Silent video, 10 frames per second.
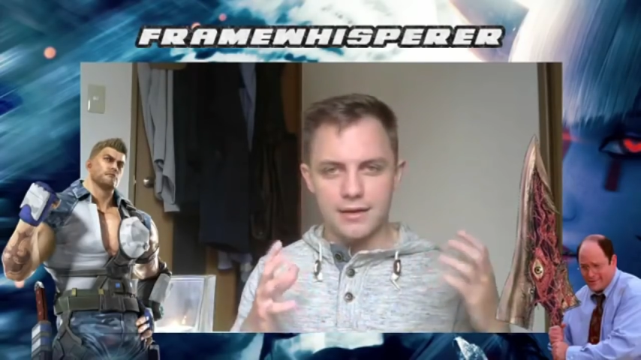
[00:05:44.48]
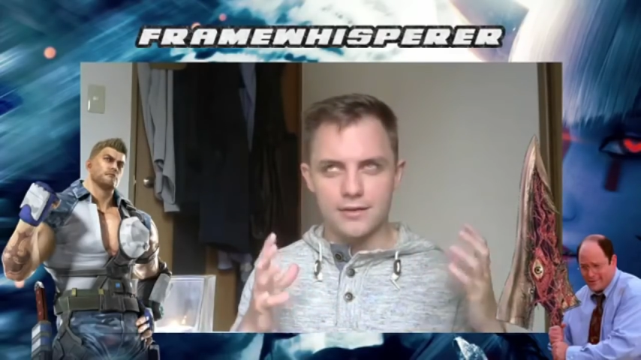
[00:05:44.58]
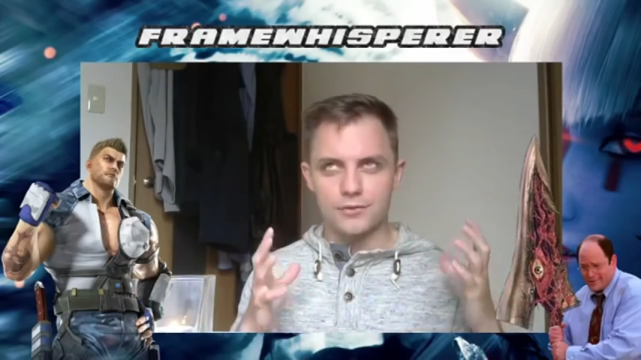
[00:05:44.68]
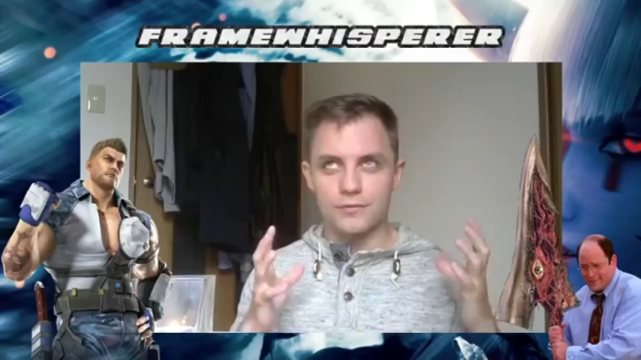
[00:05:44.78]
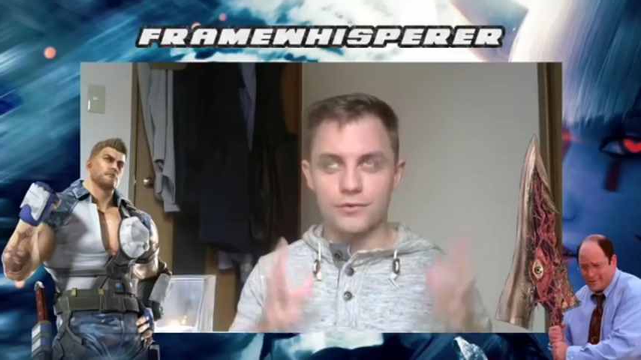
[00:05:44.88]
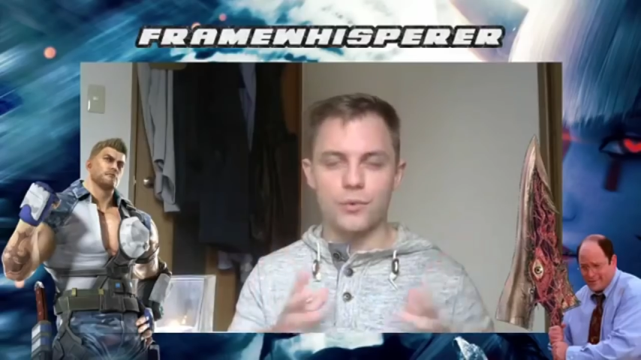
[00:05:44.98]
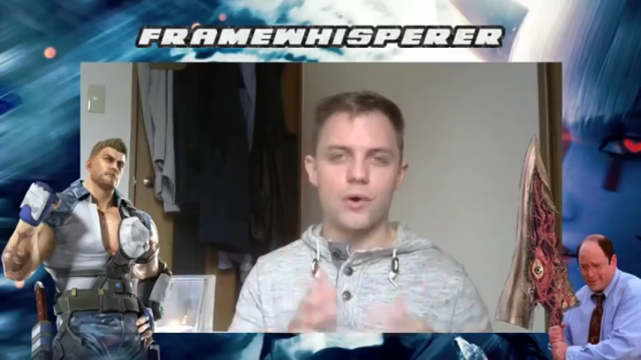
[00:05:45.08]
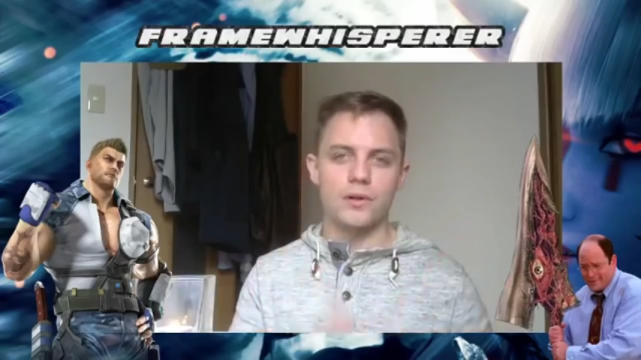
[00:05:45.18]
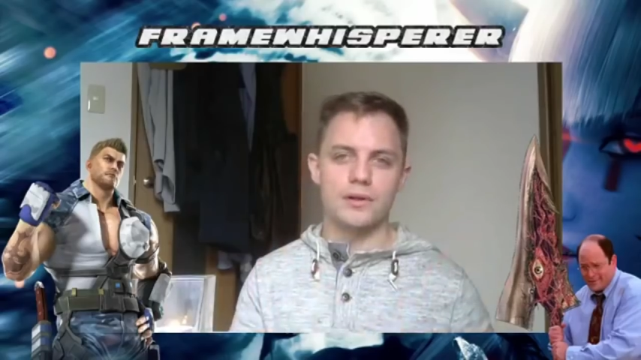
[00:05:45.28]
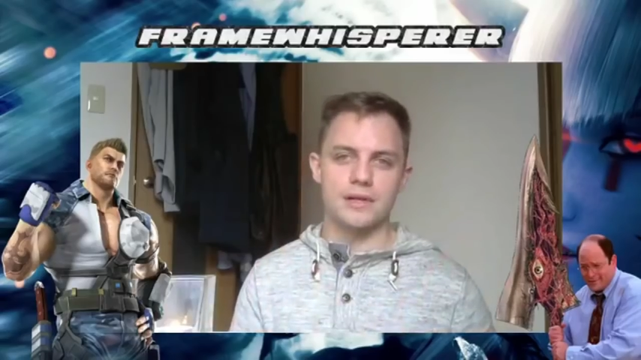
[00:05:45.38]
sort of
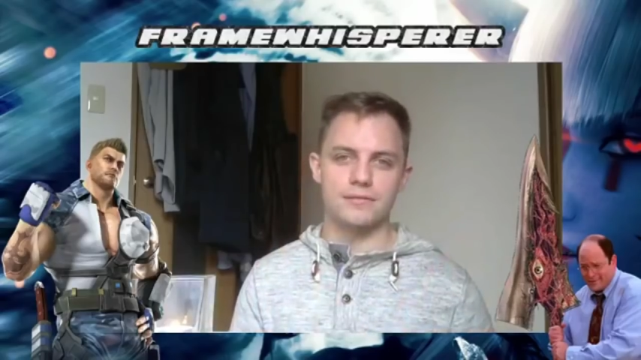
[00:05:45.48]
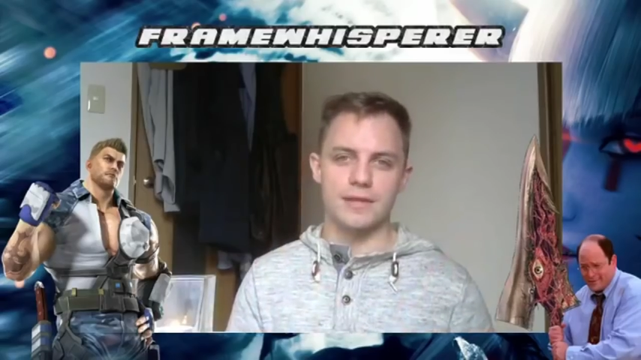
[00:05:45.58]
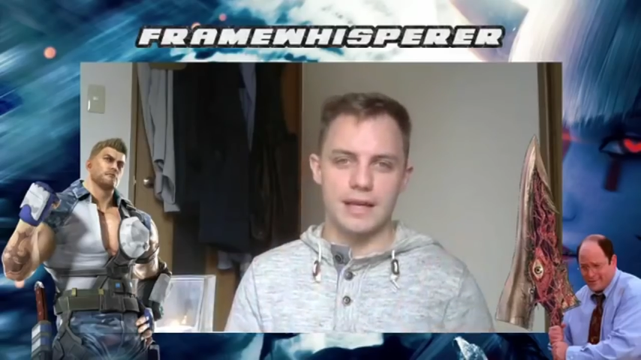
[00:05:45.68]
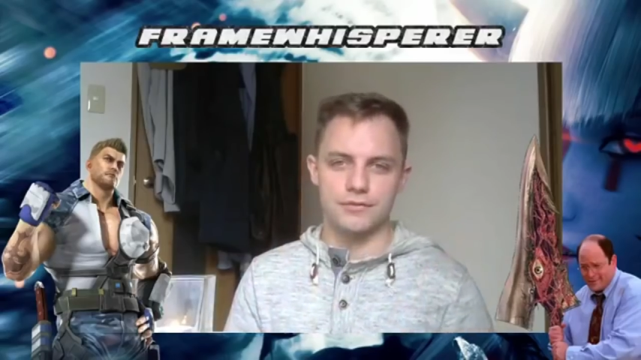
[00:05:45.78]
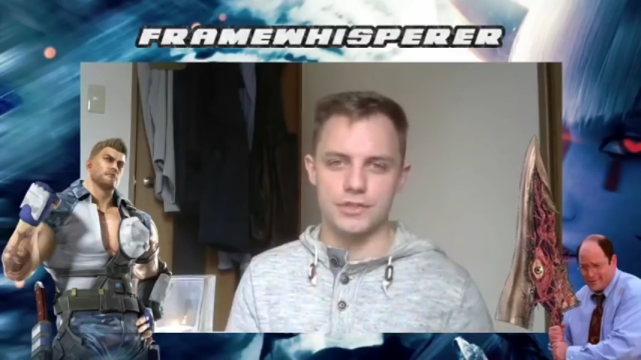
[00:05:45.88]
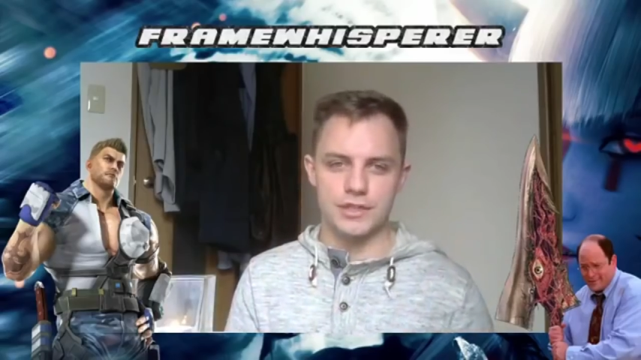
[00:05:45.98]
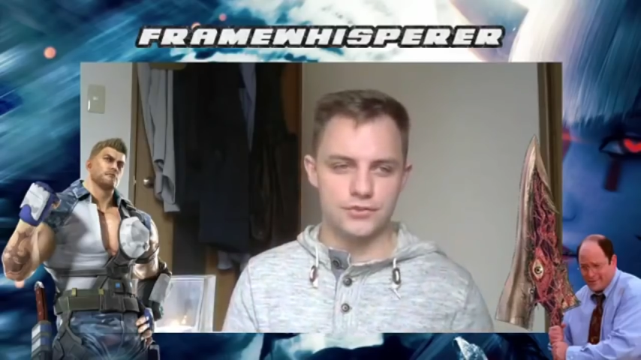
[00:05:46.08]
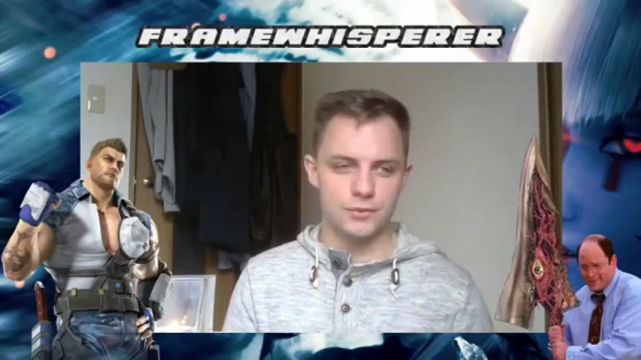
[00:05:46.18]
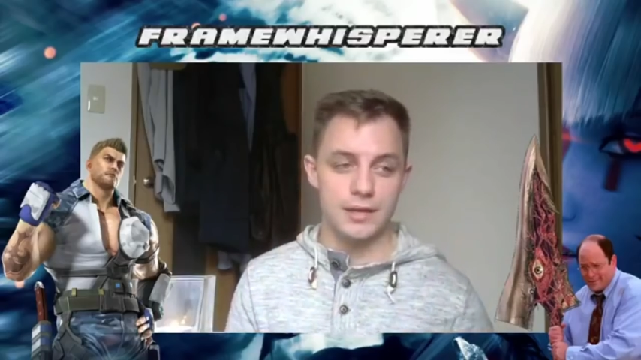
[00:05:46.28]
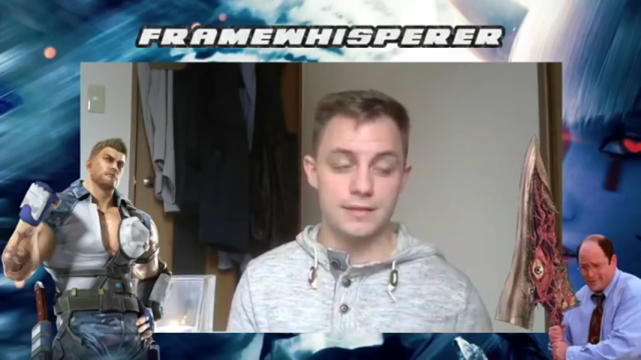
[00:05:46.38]
quality of life
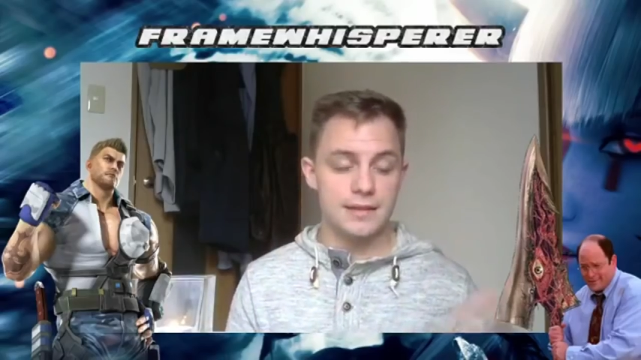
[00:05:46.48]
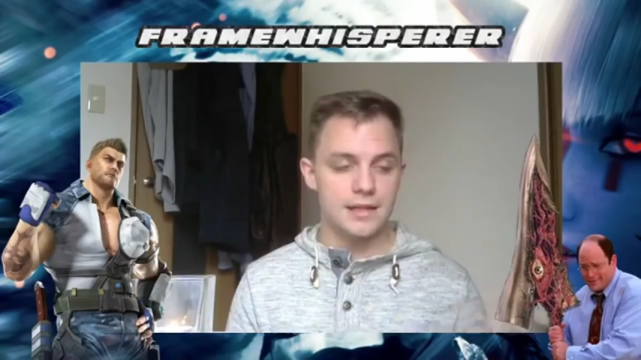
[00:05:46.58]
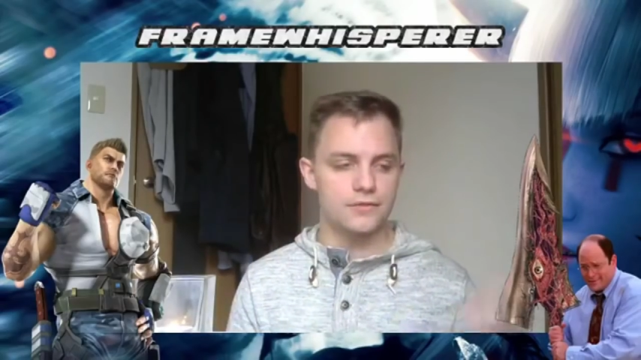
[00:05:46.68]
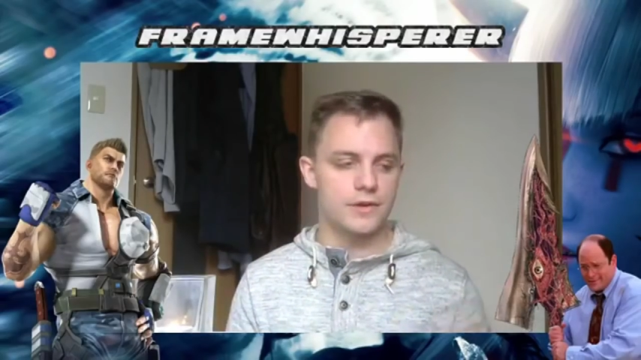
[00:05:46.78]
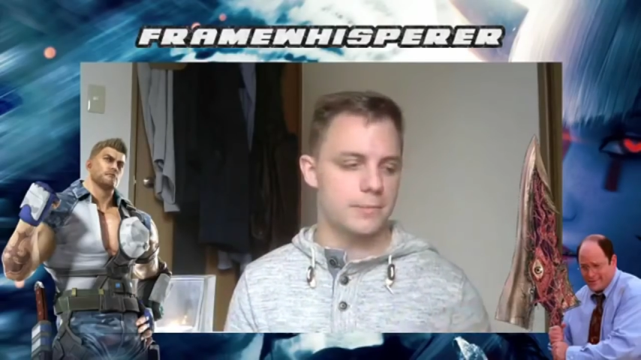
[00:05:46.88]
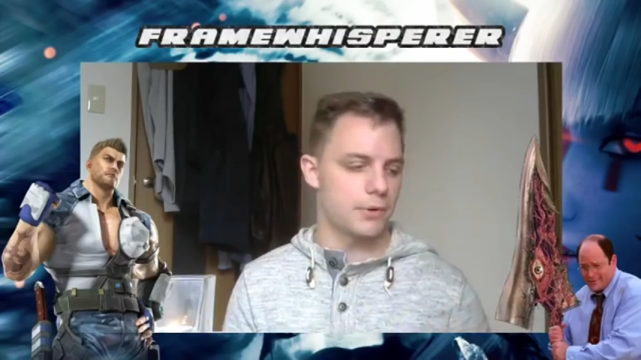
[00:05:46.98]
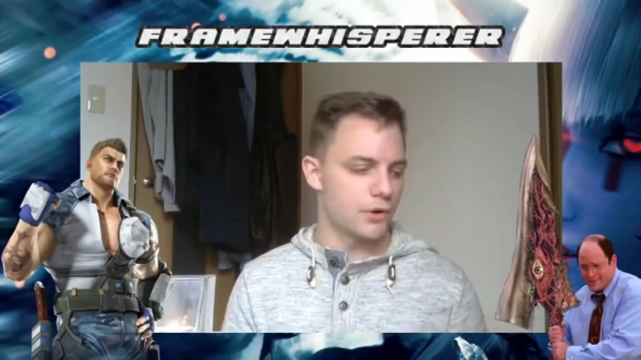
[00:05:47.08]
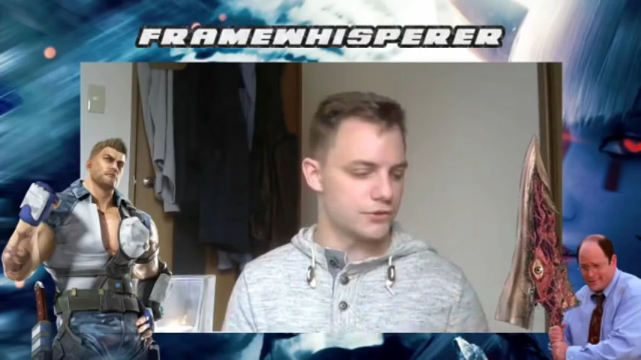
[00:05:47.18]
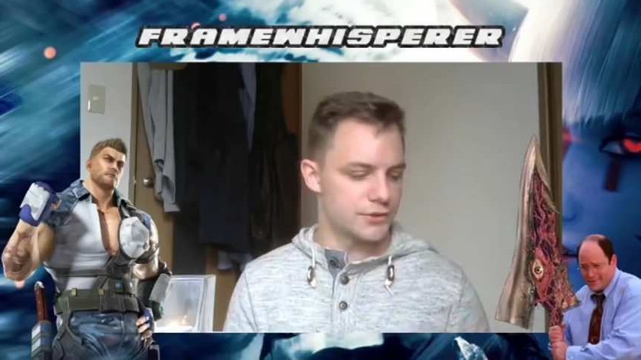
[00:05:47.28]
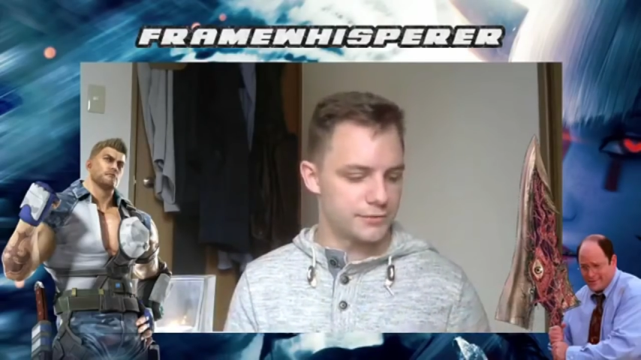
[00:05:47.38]
change to it, and I think that's very
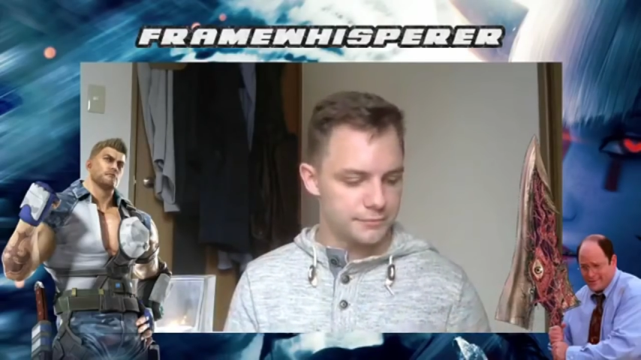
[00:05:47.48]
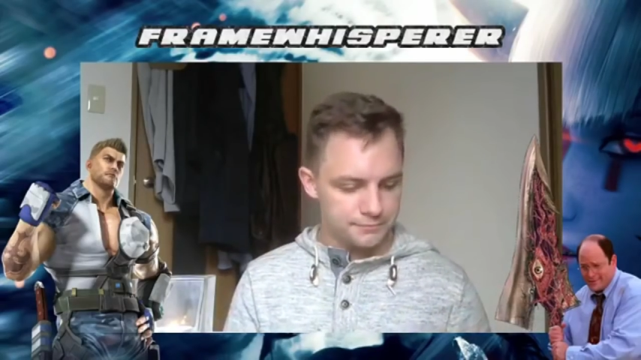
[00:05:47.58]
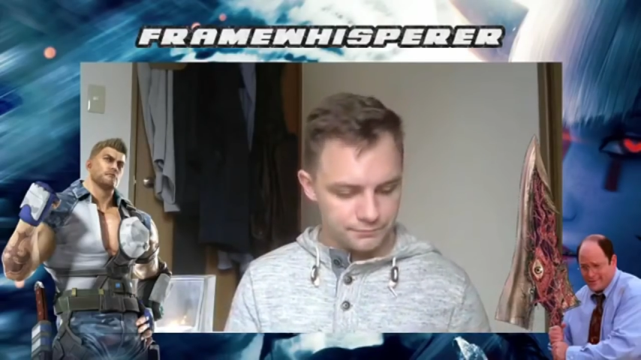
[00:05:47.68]
positive.